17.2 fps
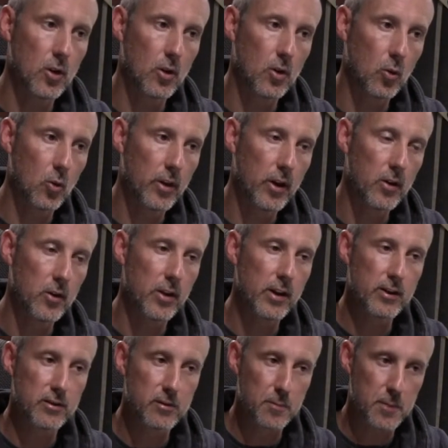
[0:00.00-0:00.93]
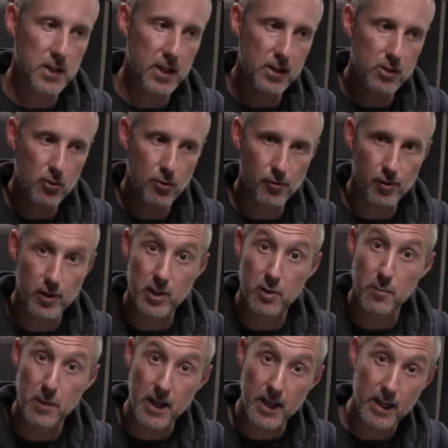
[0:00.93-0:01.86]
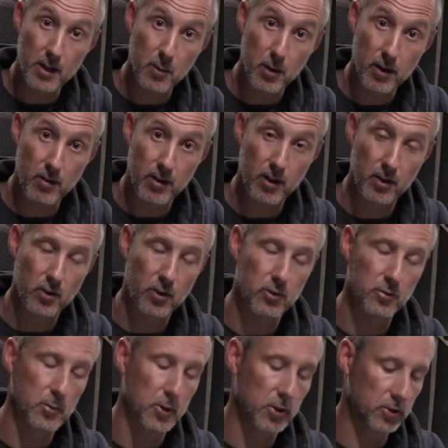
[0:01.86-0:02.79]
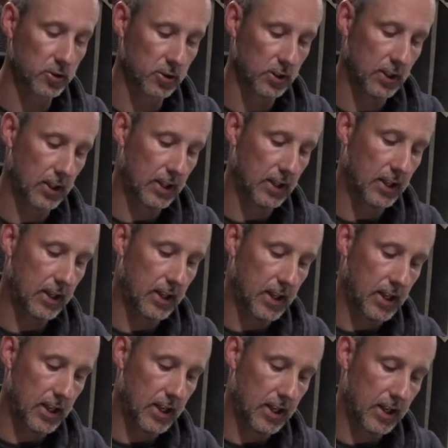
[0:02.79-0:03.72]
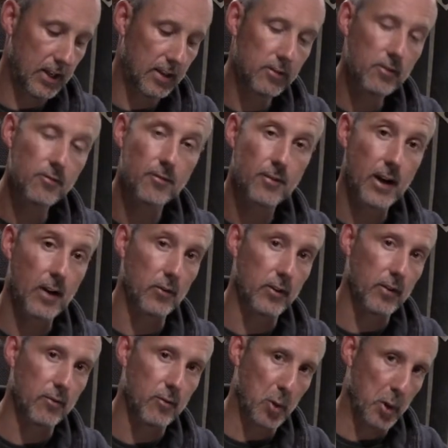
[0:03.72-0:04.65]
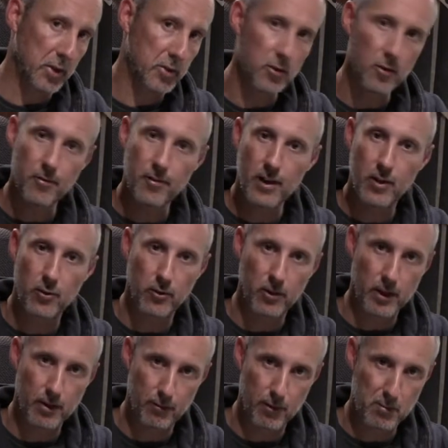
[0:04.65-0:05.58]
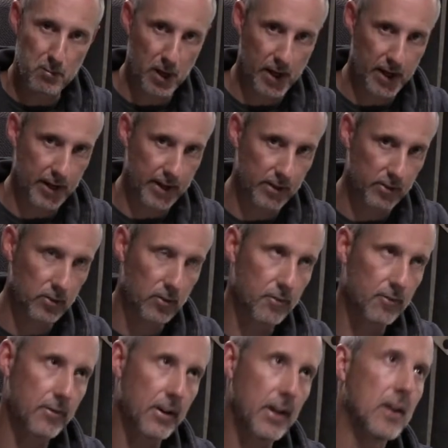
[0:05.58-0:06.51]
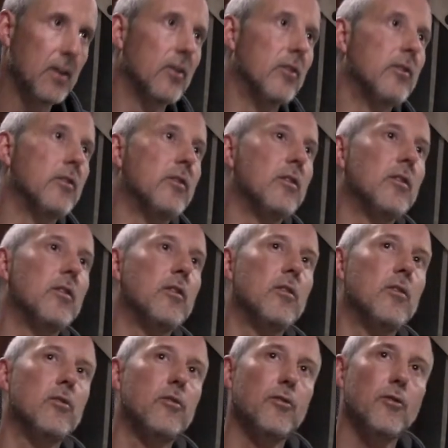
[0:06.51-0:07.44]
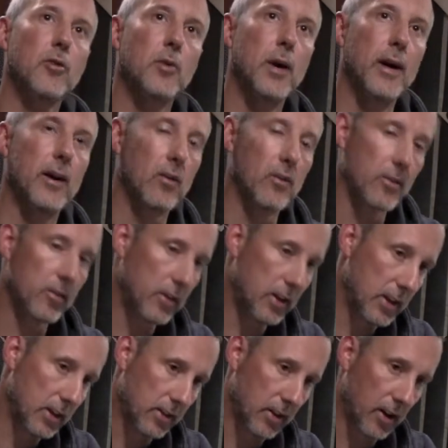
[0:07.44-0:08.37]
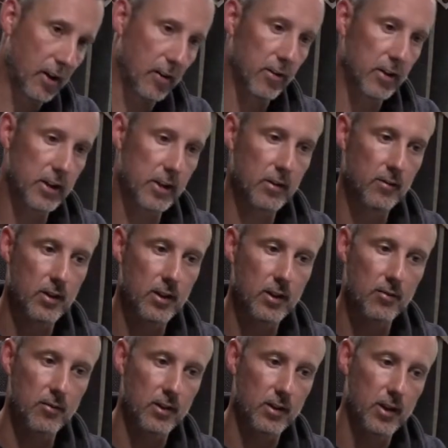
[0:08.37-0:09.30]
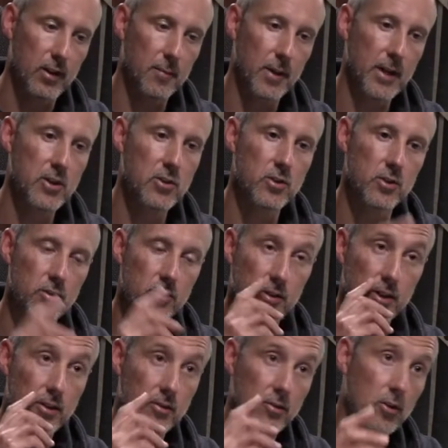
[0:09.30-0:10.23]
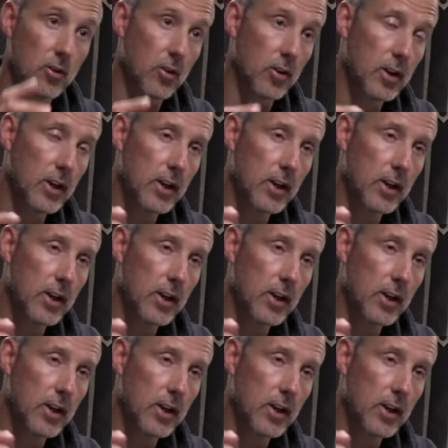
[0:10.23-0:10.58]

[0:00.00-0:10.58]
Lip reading: although there's a potential for it to be anywhere in the cosmos, isn't found everywhere. It's not found on every planet. It's not found throughout the entirety of the different dimensions. And it's not,